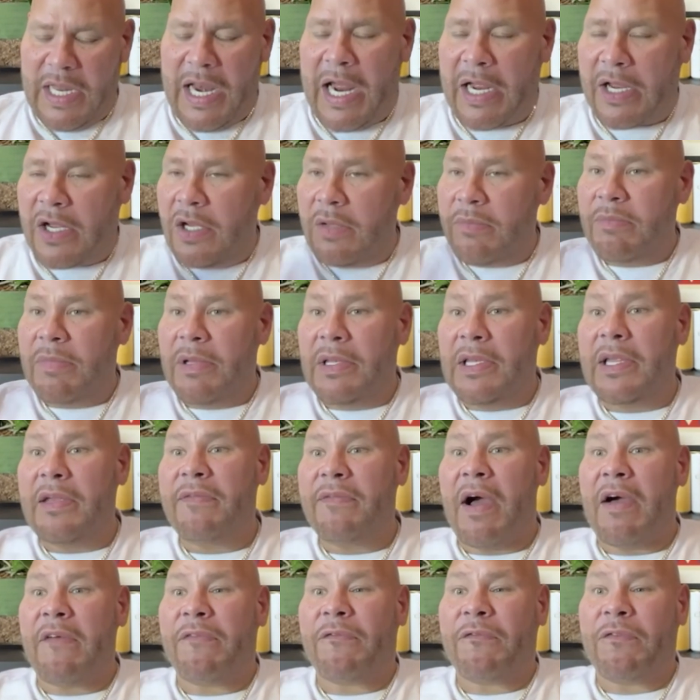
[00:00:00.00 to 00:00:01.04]
that I couldn't
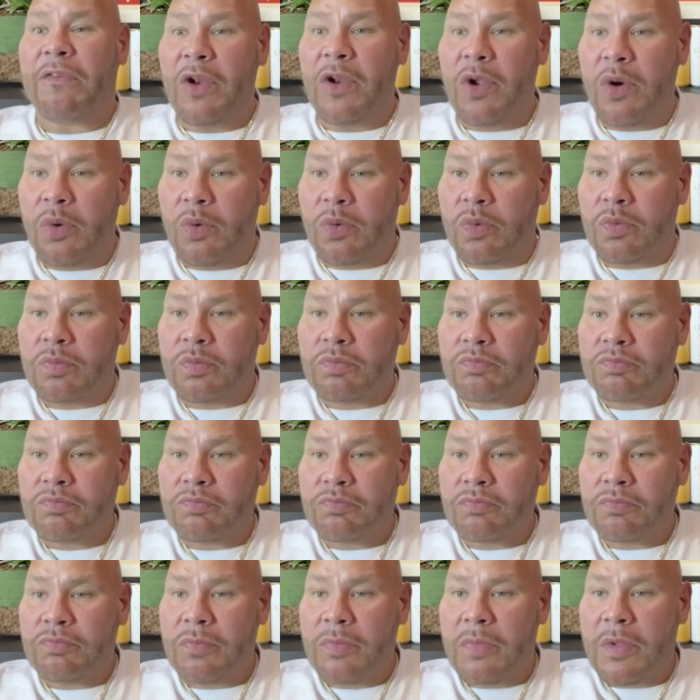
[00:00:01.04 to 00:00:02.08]
believe I flew.
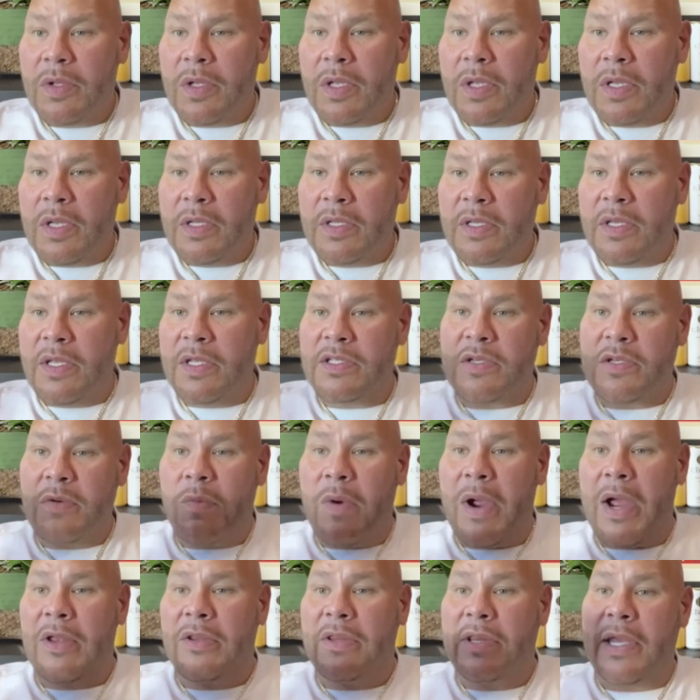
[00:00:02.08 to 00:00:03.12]
This
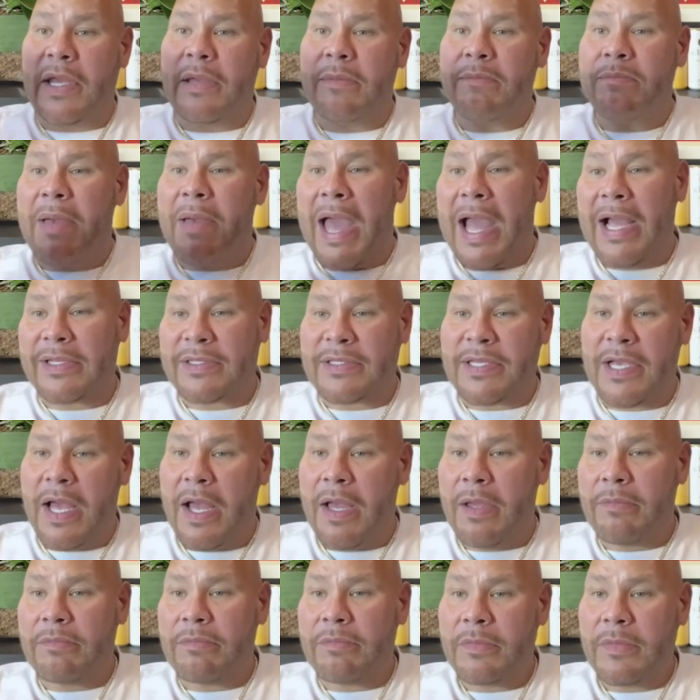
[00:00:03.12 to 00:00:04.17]
is around Lean Back
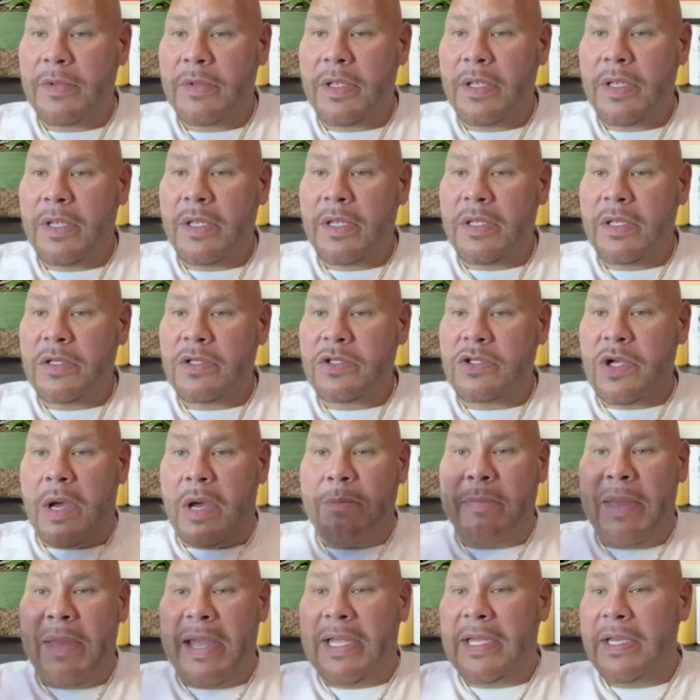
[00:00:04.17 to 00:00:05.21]
time.
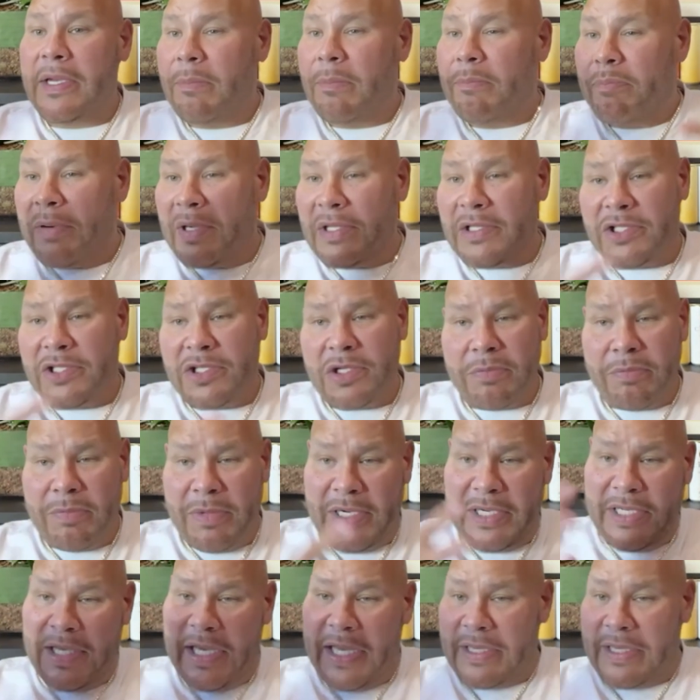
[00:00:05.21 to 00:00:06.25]
So I'm making a bunch of
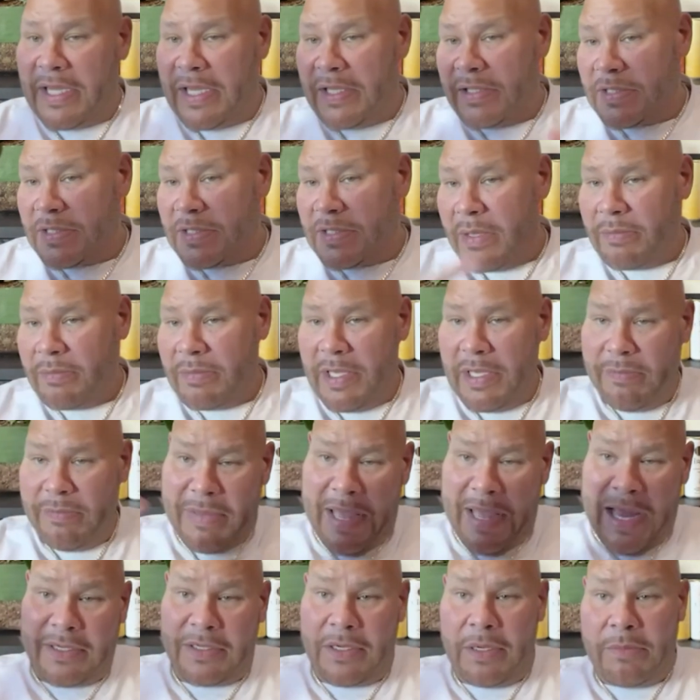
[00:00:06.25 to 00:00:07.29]
money at that time.
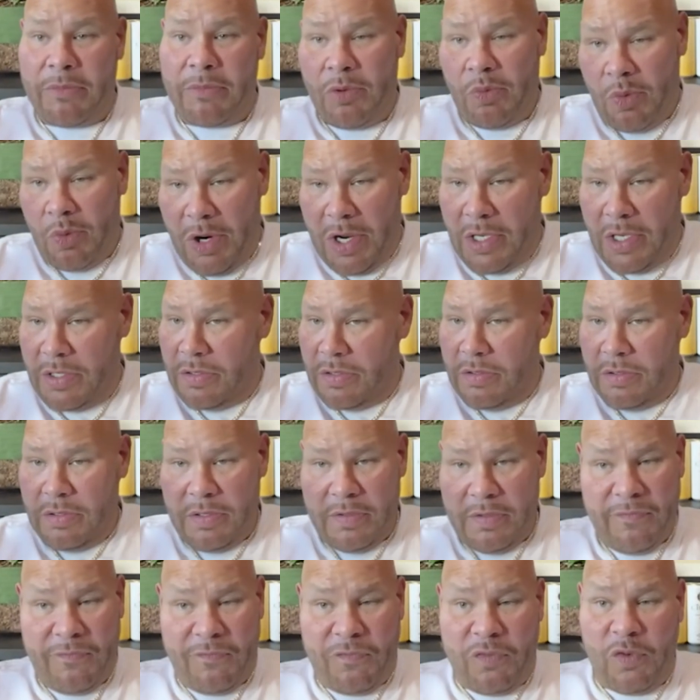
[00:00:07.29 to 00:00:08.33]
Lean Back number one.
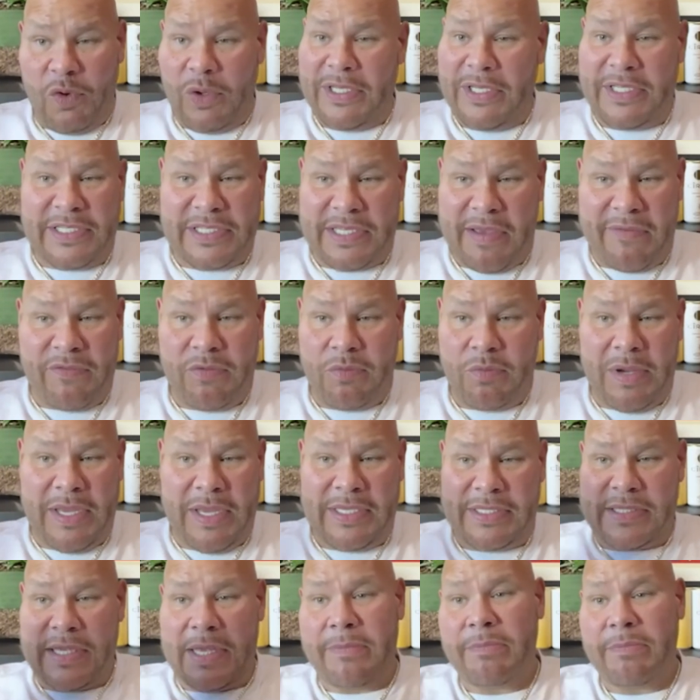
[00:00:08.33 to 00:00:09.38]
47
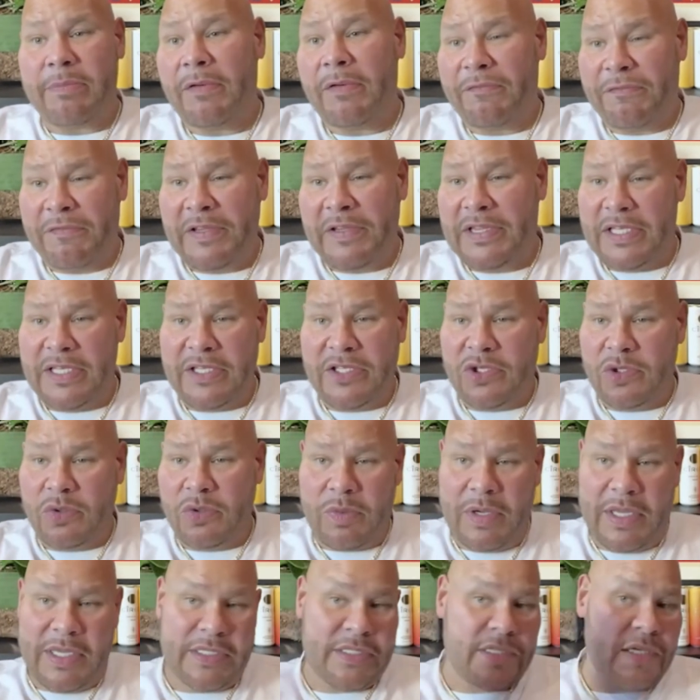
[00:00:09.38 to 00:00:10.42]
weeks, ain't but
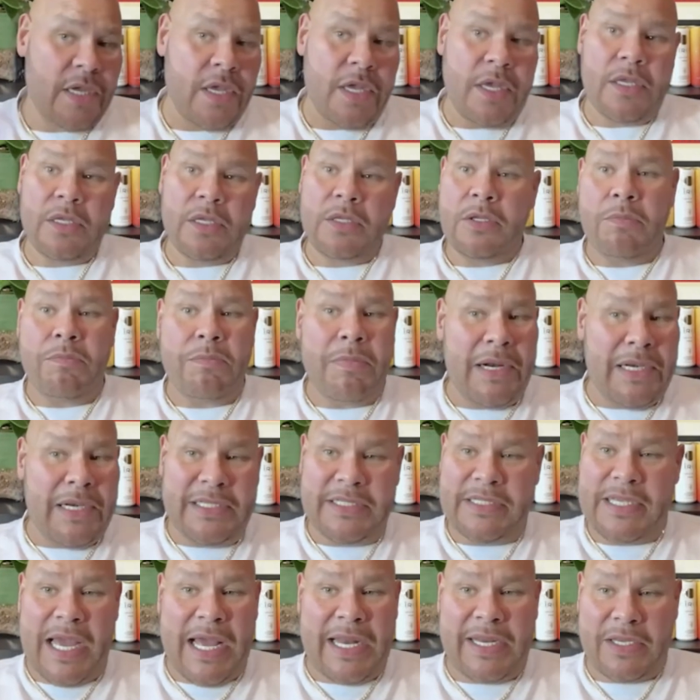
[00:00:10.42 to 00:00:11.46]
52 weeks. The
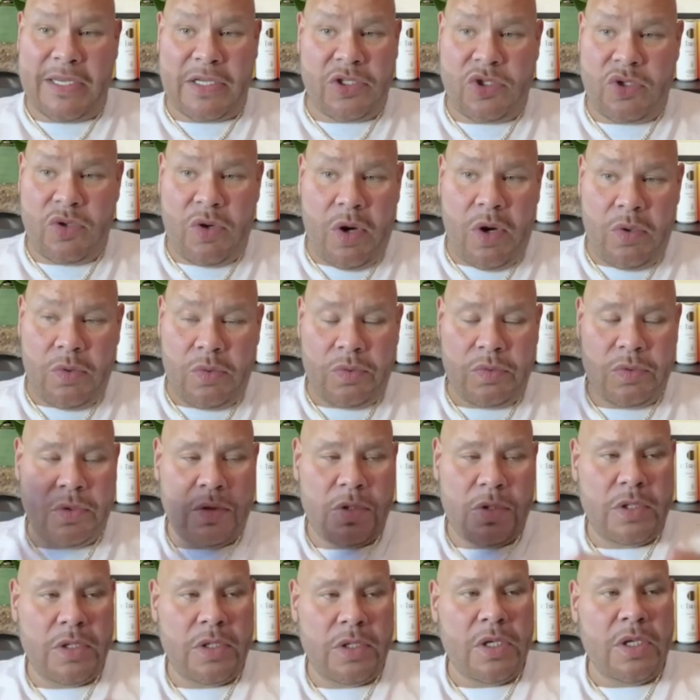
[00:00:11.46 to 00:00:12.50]
money's out of
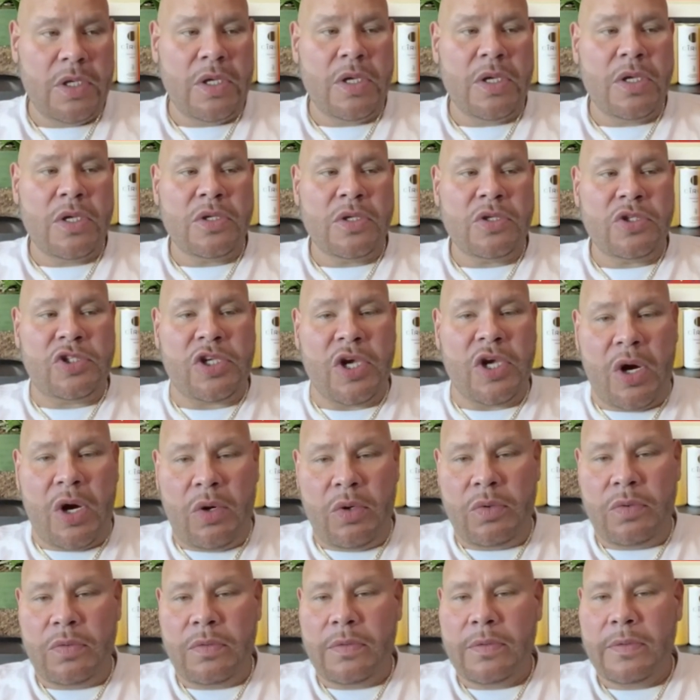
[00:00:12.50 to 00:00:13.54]
control.
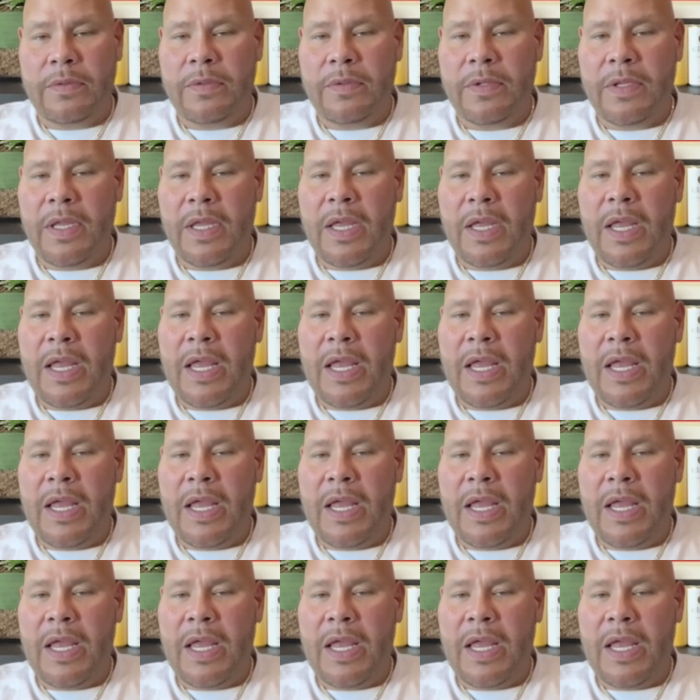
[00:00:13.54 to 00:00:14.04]
So